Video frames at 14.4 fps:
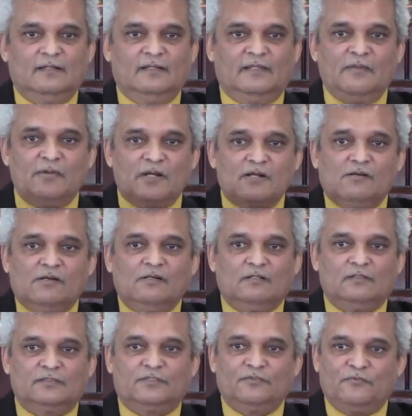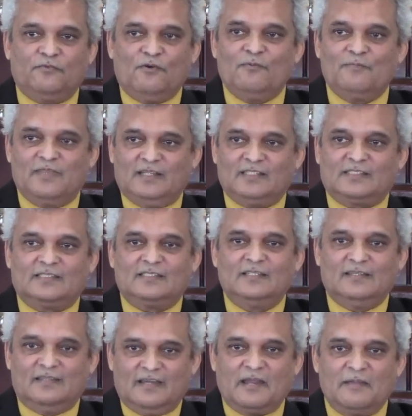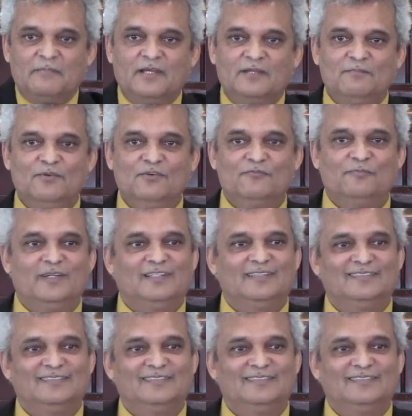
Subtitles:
were called to form this, the Remnant Movement.